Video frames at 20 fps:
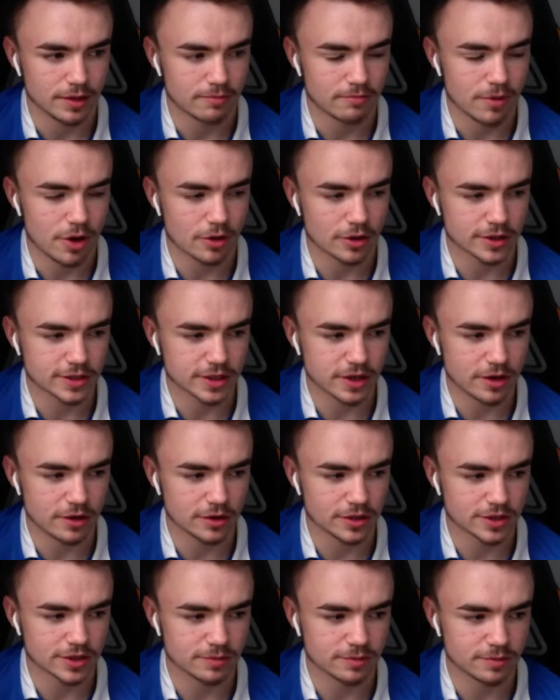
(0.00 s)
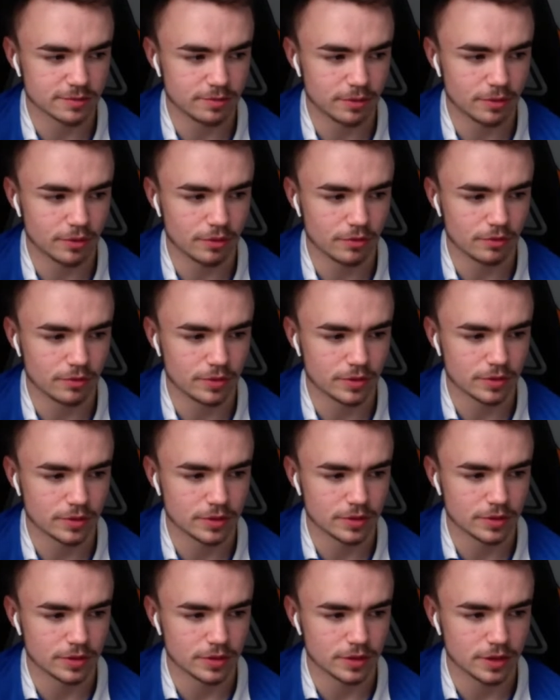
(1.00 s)
Marcus Harness on the ball.
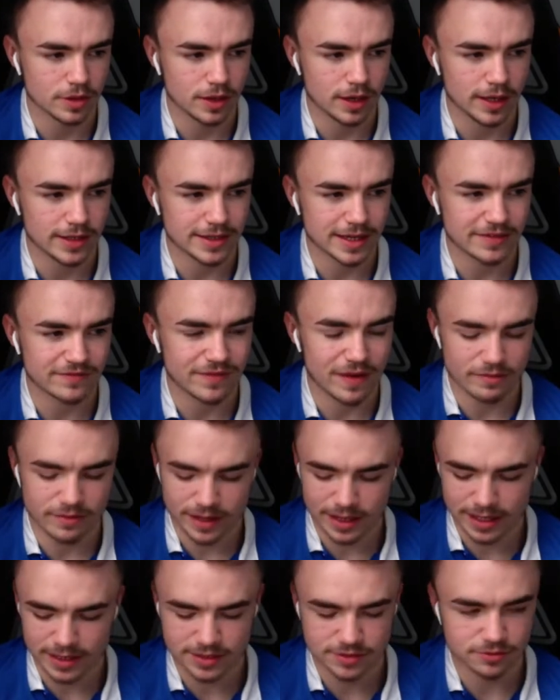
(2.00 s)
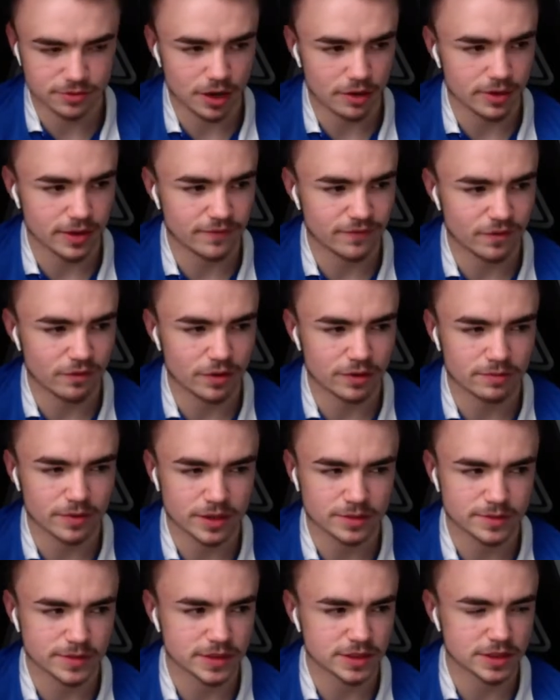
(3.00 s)
He's had very little going forward.
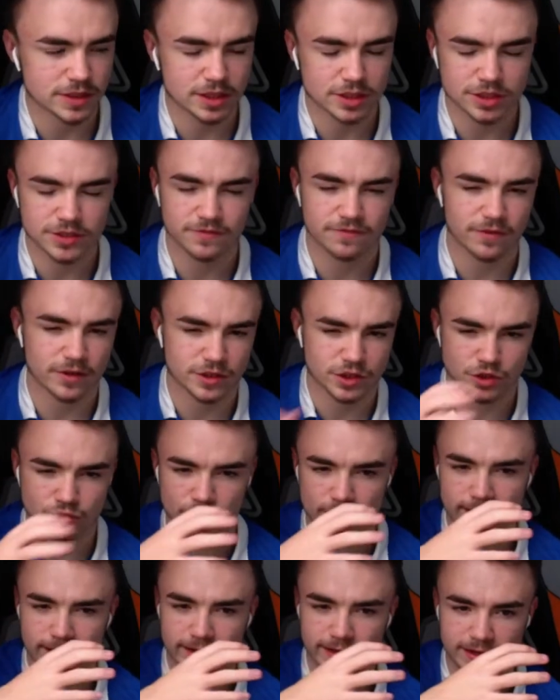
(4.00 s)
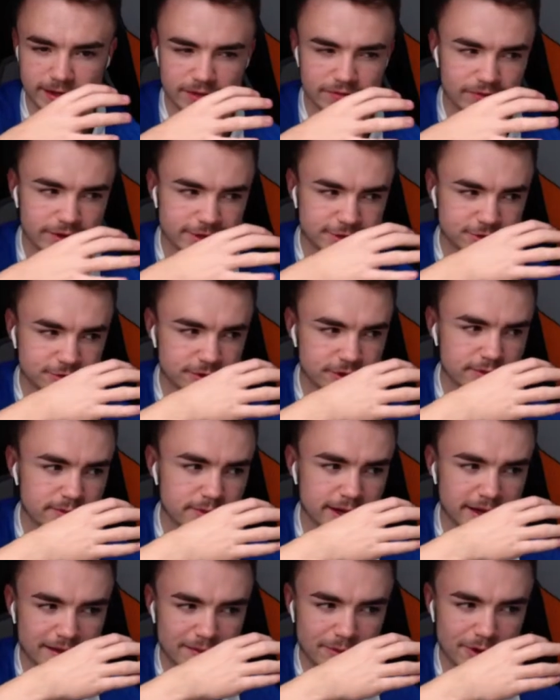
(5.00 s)
Must be such a frustrated individual at the
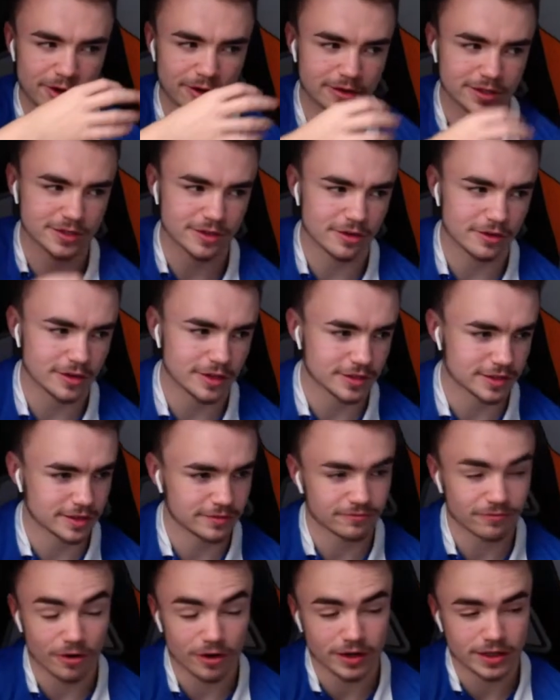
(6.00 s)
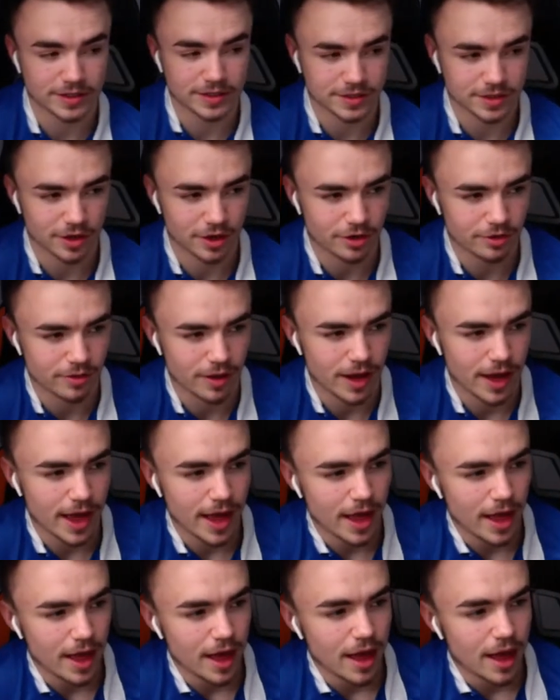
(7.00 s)
minute, Marcus Harness, and rightly so.
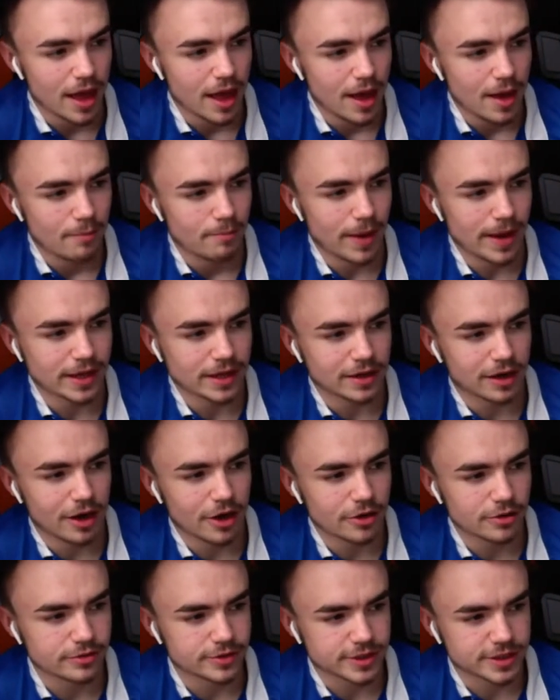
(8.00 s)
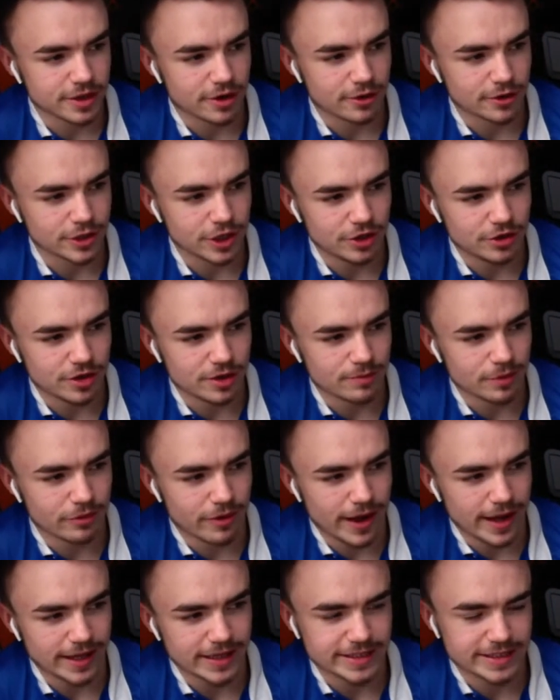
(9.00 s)
Ben Close, our new number
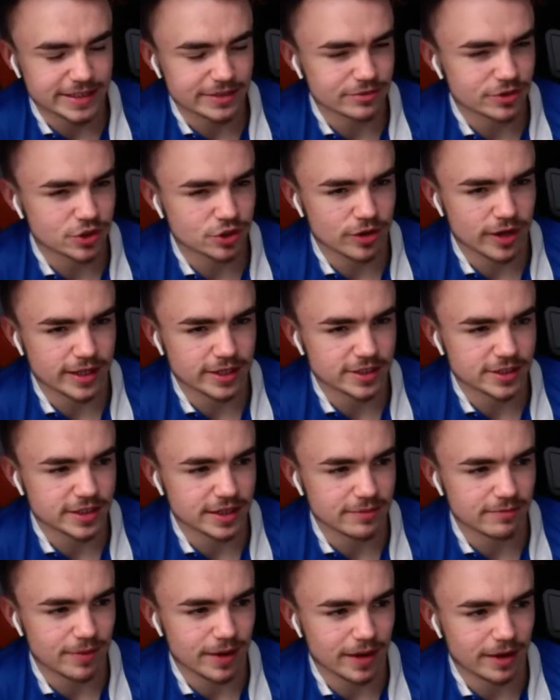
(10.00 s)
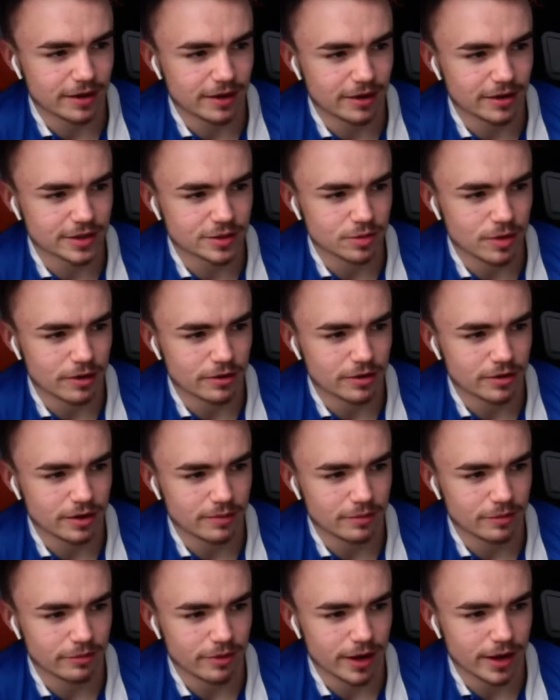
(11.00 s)
8. Still strange seeing Ben Close wearing a
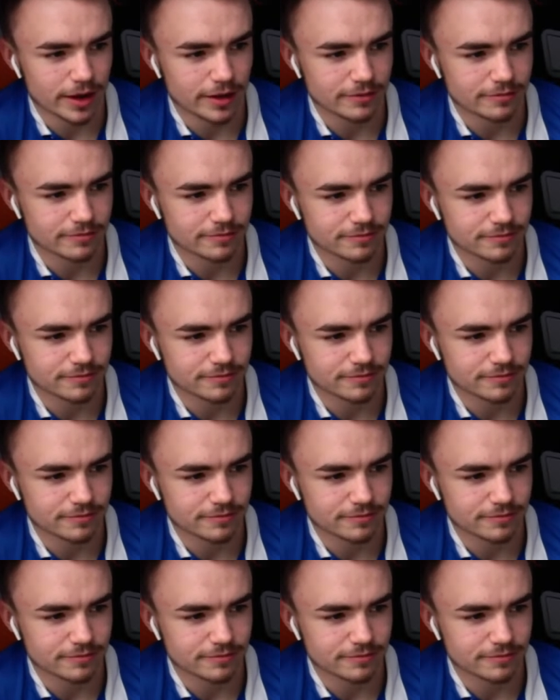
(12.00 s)
number 8.